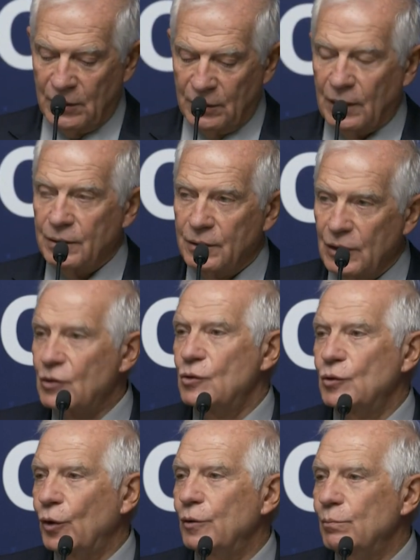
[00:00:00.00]
that this
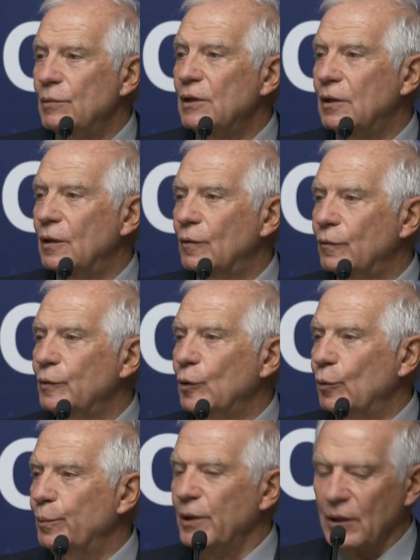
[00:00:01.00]
joint meeting of the
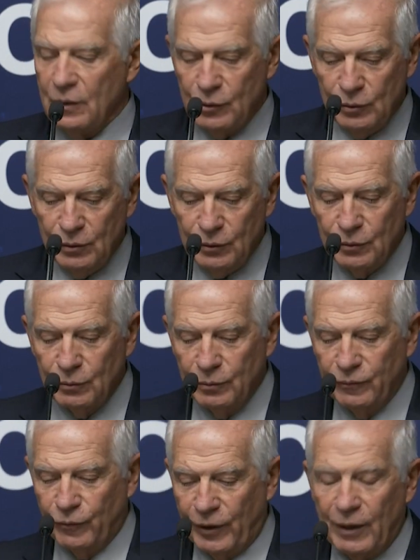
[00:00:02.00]
European
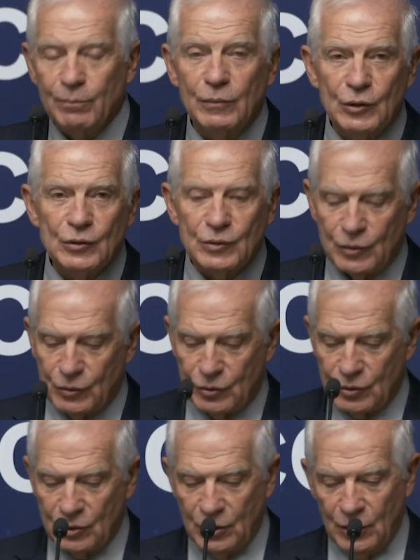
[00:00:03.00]
Union foreign
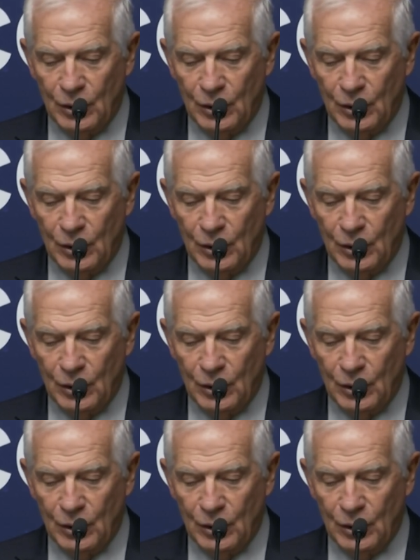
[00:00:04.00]
ministers